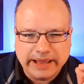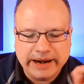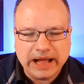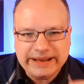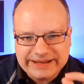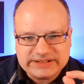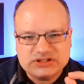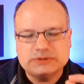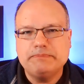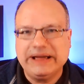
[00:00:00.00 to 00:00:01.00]
And I
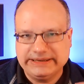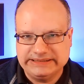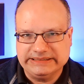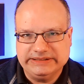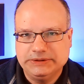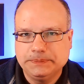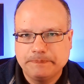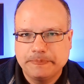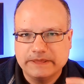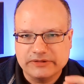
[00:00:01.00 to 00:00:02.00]
expected
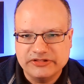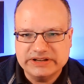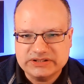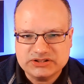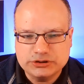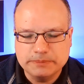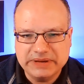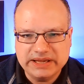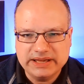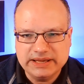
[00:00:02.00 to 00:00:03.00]
this to
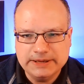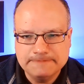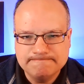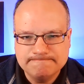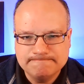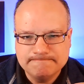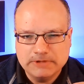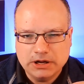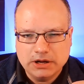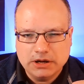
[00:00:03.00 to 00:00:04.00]
be
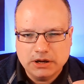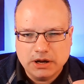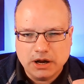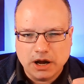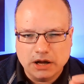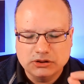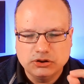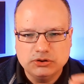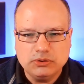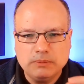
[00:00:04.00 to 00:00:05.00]
a
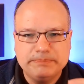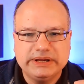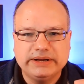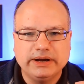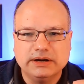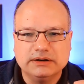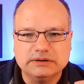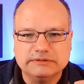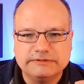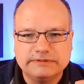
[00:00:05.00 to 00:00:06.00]
little bit
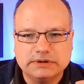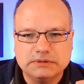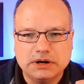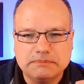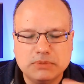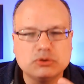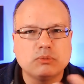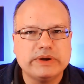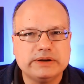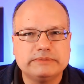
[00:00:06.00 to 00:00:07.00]
of
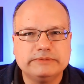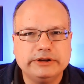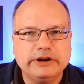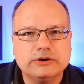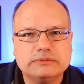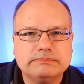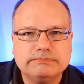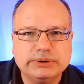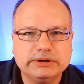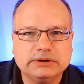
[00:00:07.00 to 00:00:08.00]
Motorweek, you know,
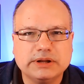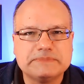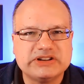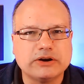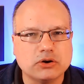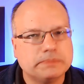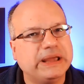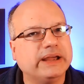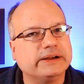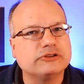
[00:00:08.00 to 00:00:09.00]
putting lipstick on a
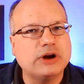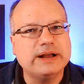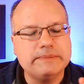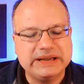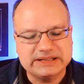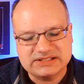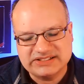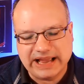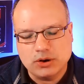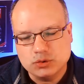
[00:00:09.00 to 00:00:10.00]
pig, trying to make it
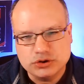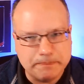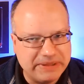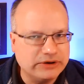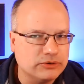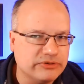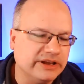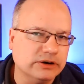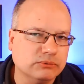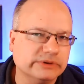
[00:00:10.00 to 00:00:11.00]
sound better
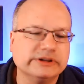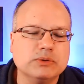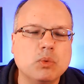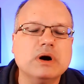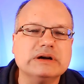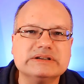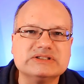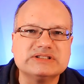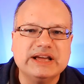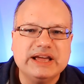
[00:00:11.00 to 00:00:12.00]
than it really
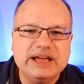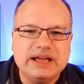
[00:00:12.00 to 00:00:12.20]
was.